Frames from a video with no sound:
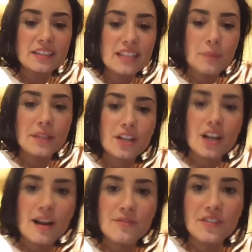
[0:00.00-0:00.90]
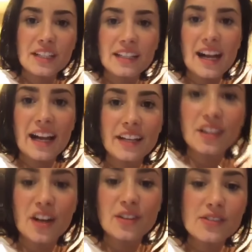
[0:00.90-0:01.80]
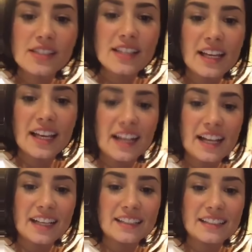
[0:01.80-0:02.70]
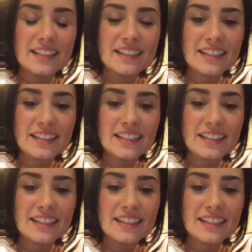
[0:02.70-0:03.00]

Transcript: tell me your confident high and lows, and